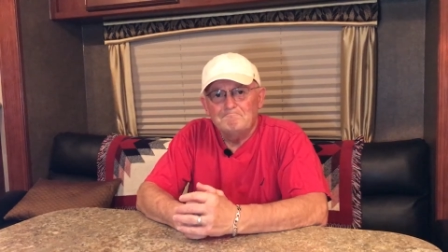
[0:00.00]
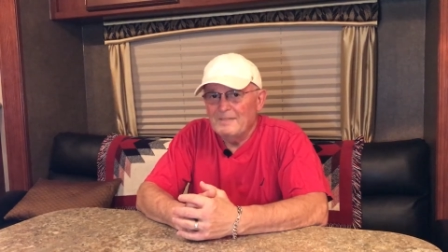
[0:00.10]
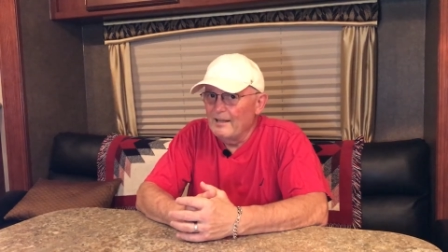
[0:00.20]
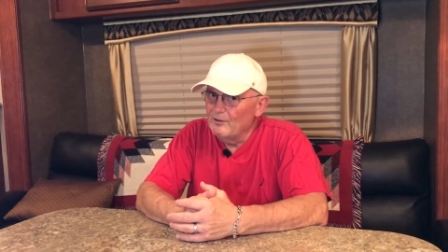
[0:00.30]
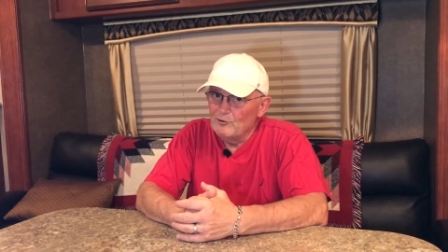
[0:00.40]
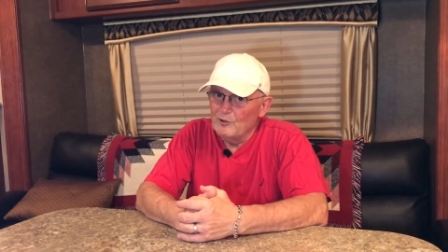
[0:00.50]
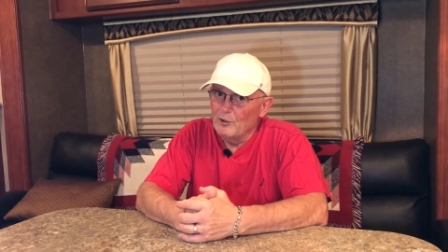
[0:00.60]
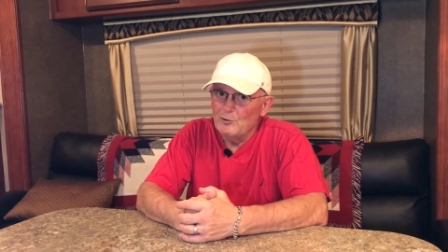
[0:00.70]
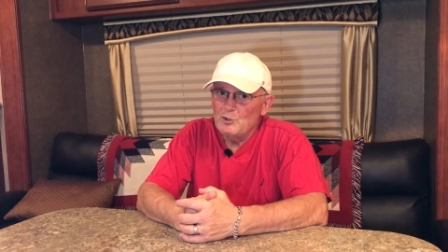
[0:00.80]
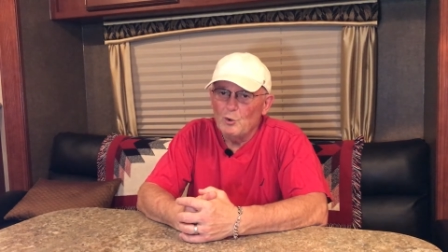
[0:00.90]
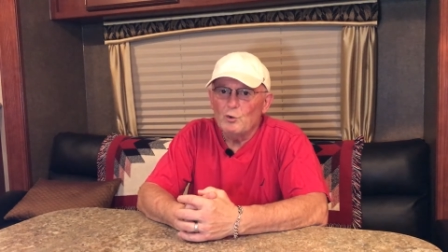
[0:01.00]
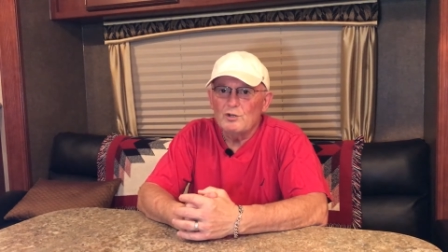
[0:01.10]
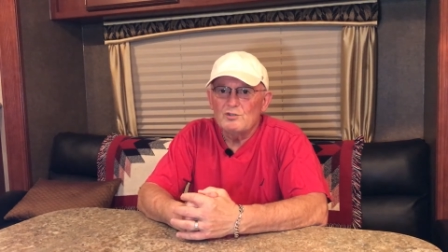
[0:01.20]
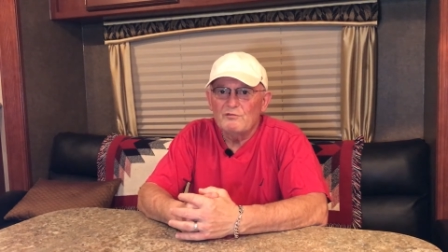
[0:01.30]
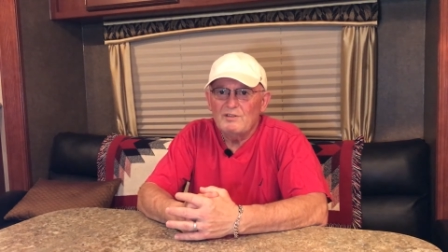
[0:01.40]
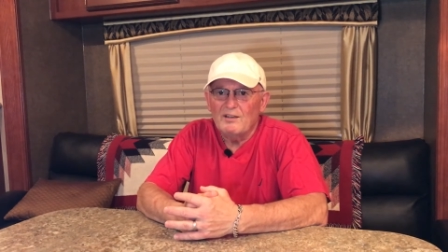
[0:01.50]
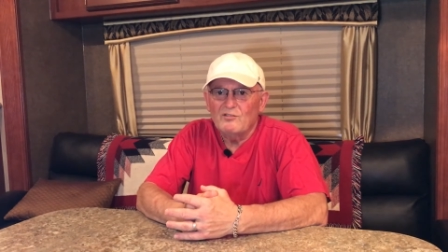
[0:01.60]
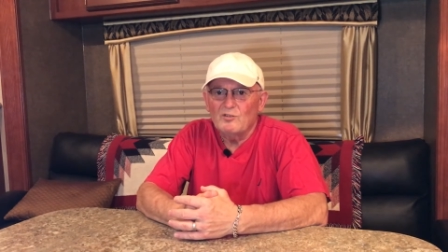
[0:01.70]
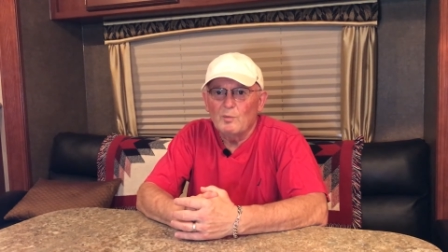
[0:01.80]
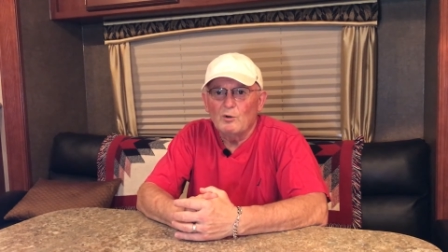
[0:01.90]
Now there's no shortage of
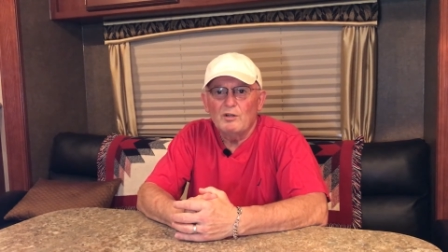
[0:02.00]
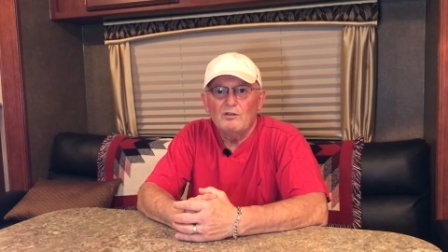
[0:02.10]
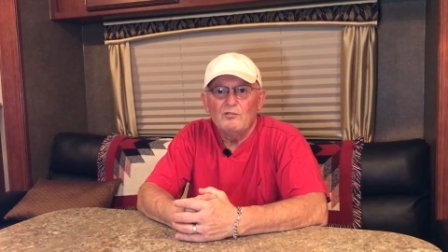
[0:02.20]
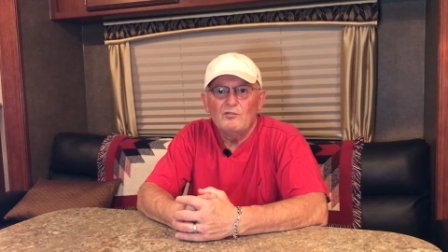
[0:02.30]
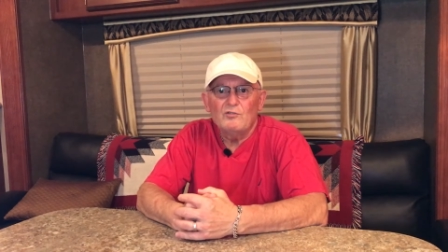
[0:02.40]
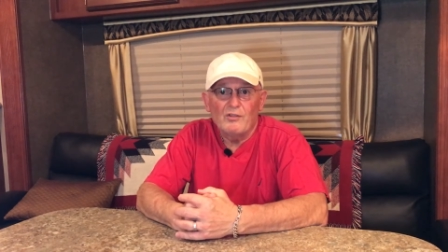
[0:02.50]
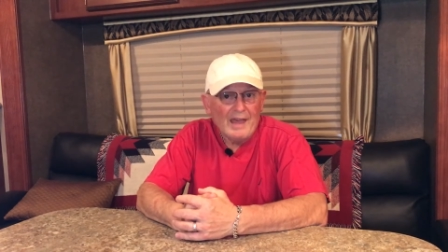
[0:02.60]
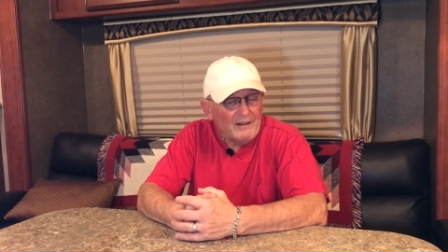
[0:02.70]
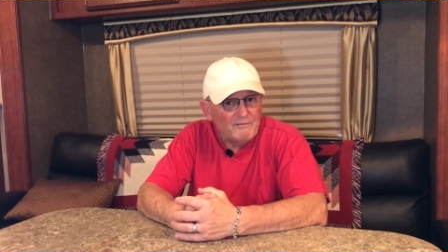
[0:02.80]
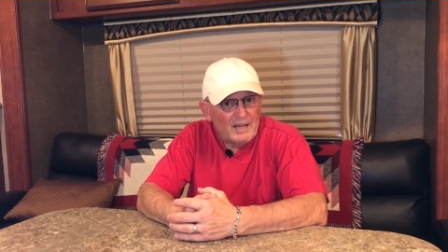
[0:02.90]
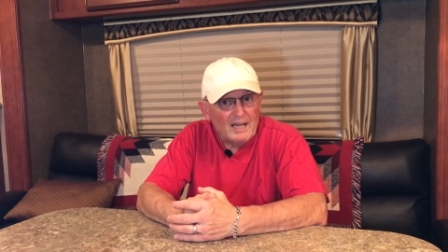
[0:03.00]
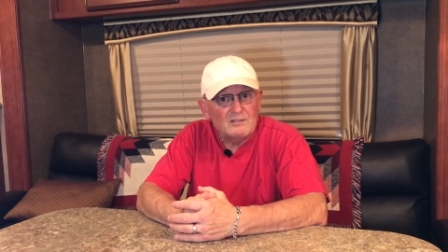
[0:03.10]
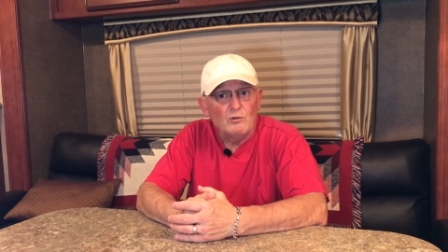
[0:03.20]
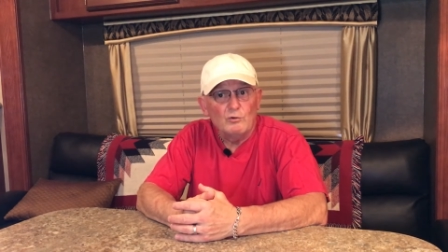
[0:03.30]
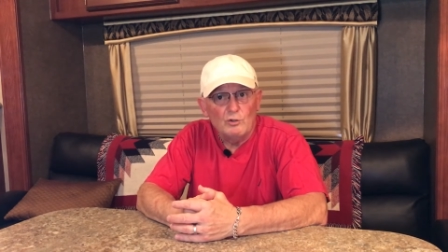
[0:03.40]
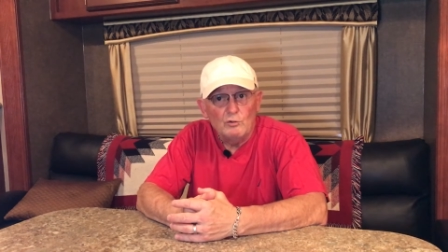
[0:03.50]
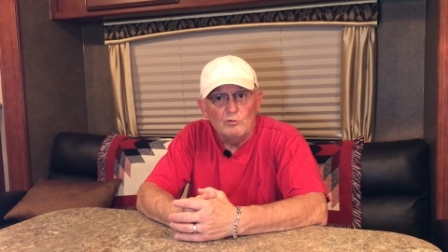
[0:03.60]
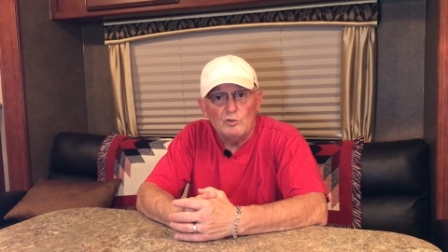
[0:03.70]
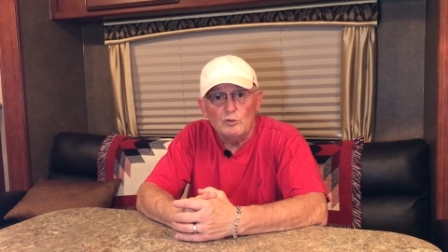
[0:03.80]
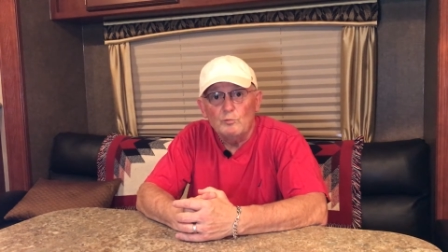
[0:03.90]
testimonies to that fact on
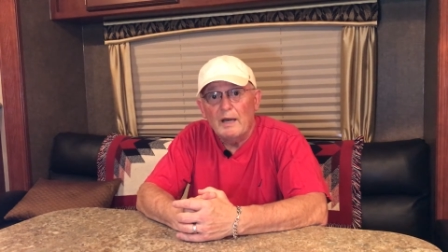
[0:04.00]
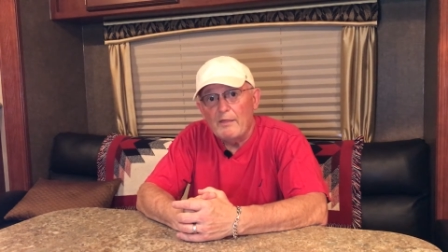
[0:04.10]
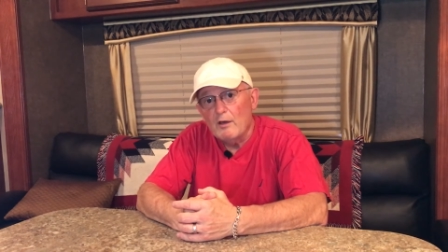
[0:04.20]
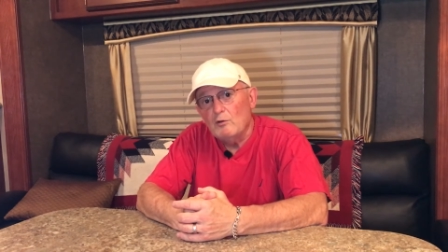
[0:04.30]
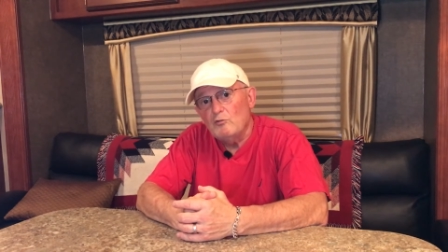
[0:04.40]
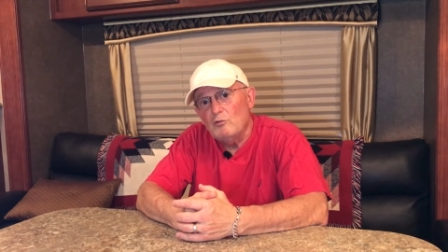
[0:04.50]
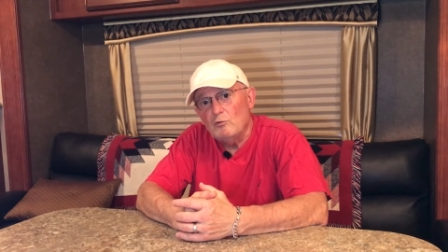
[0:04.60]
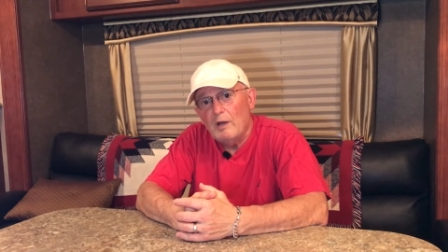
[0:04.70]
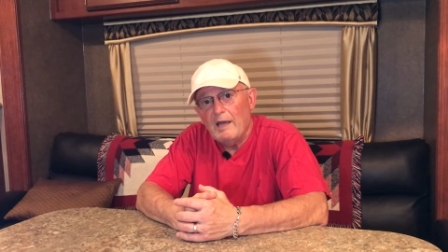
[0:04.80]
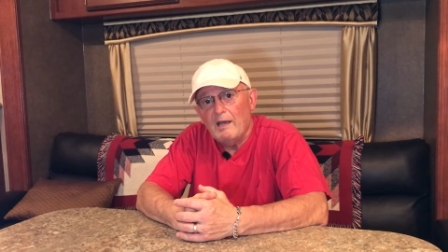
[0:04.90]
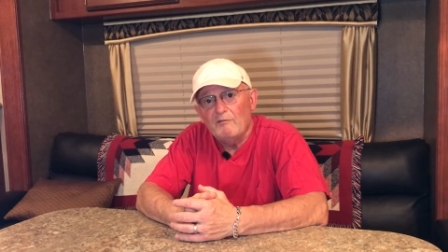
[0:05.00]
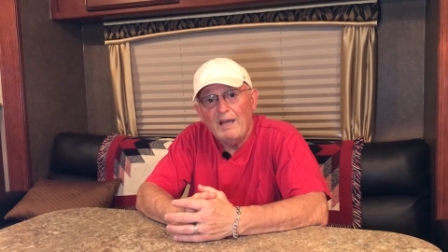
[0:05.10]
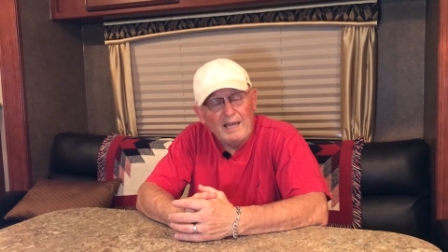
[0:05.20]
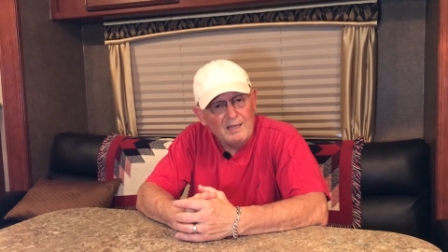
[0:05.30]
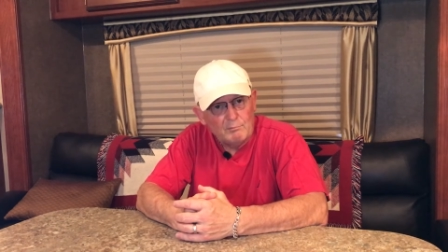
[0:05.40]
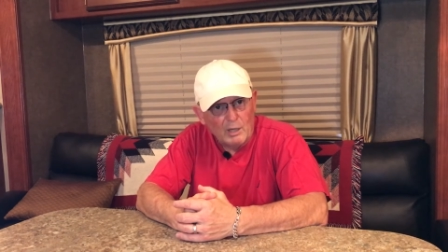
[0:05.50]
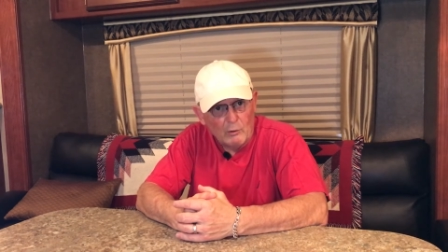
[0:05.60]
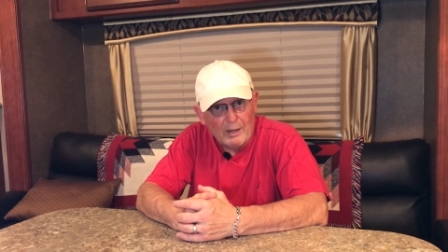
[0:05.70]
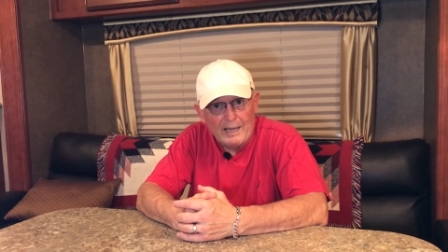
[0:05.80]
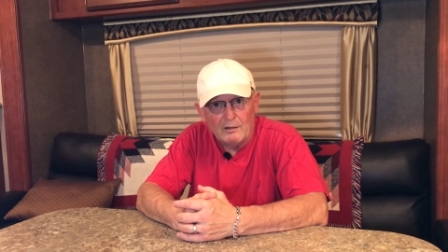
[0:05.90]
YouTube by those who have had
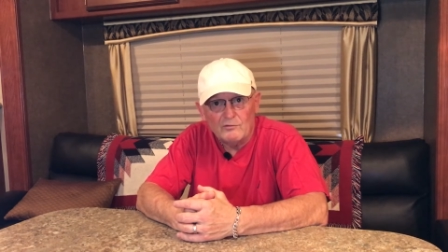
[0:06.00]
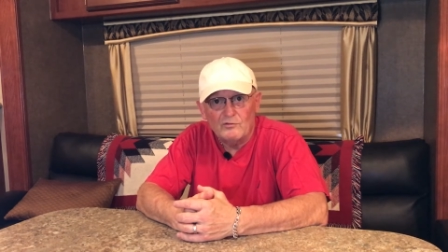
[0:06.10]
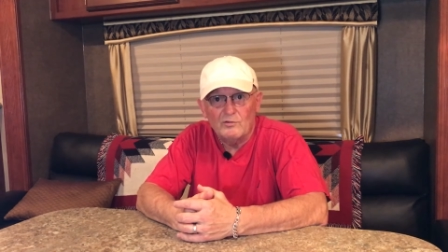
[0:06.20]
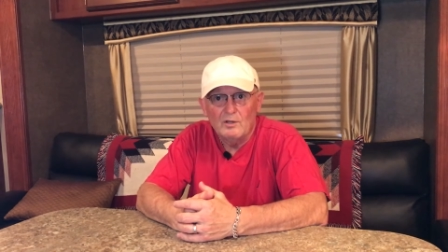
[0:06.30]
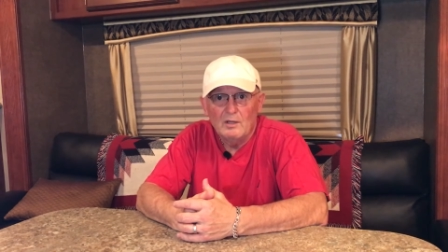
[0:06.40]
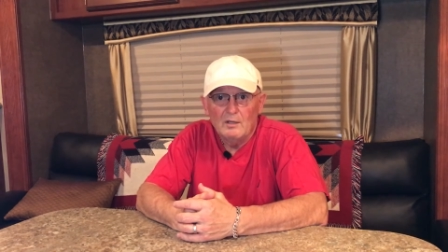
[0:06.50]
blowouts.